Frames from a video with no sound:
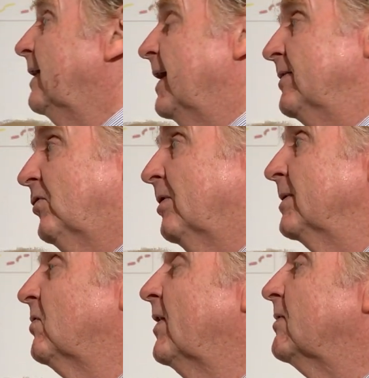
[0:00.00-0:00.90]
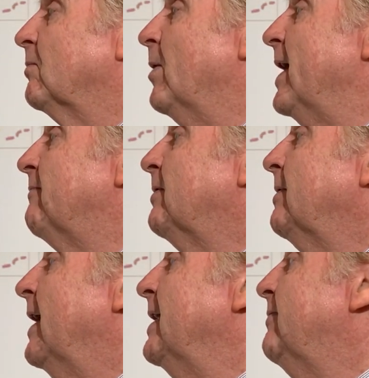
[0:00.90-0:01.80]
And so it says, whenever any